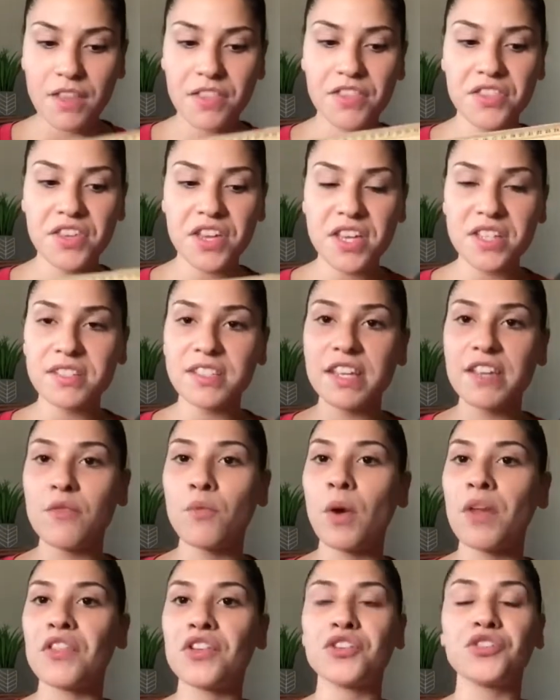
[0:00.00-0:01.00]
This,
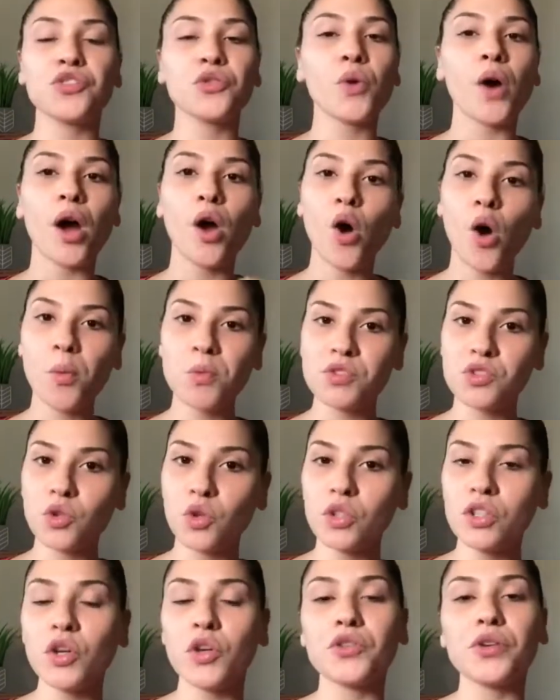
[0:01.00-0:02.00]
whether you are
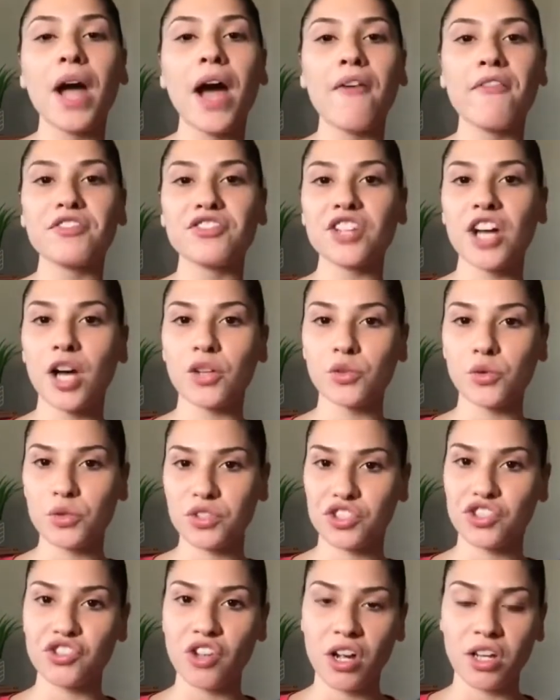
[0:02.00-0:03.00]
homeschooling or you have a child who
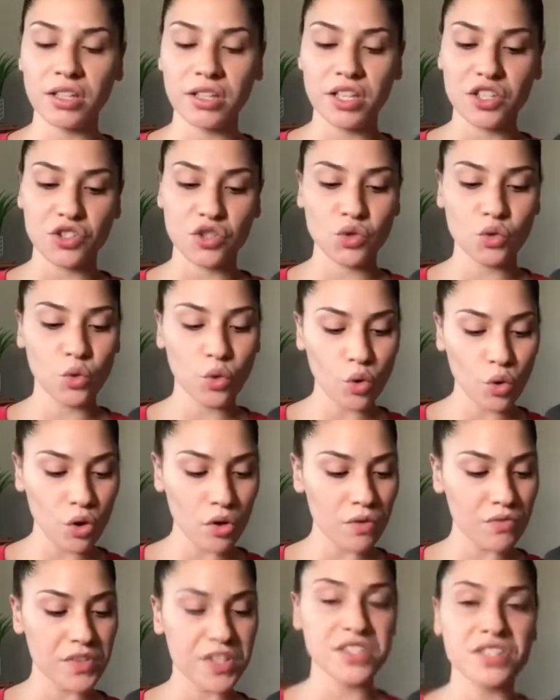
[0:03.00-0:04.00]
is struggling in
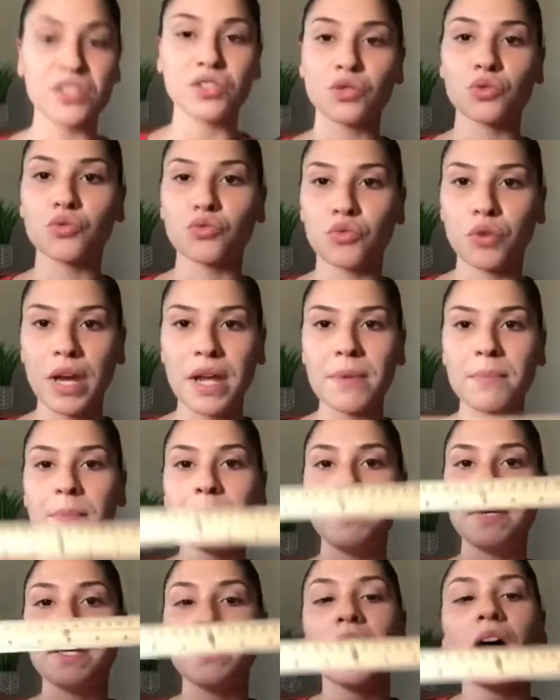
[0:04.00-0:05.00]
school, this is great
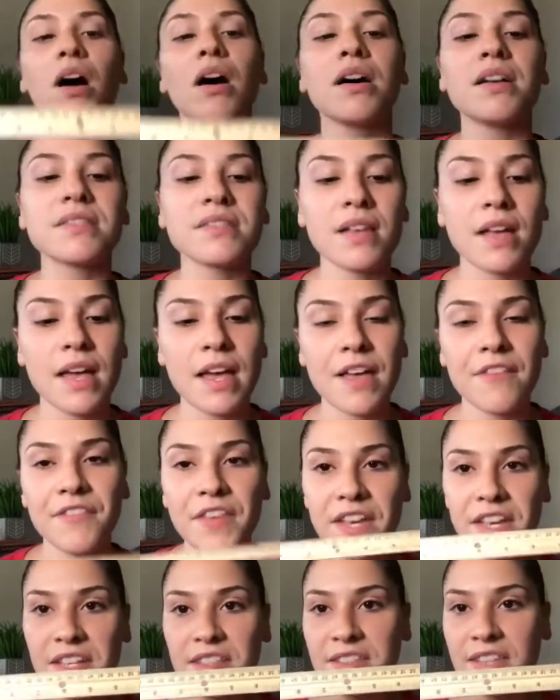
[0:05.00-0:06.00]
because
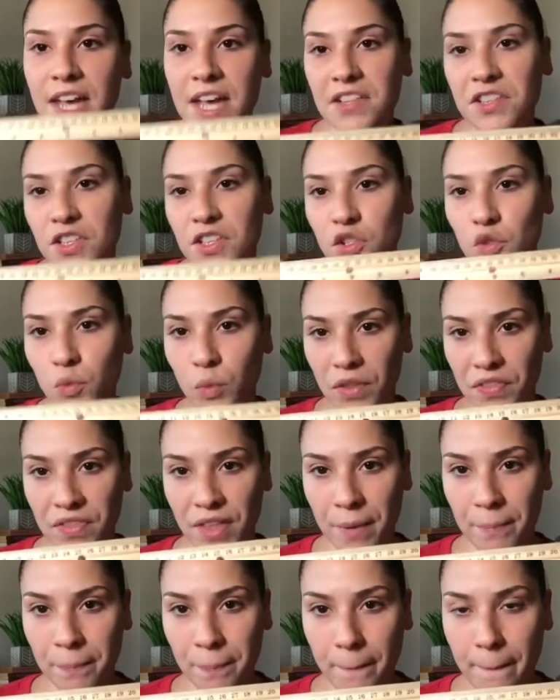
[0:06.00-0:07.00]
they can take this with
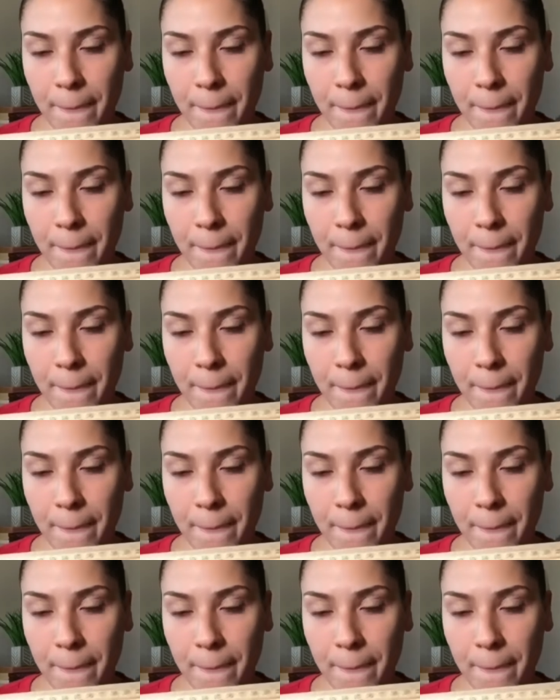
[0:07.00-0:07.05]
them.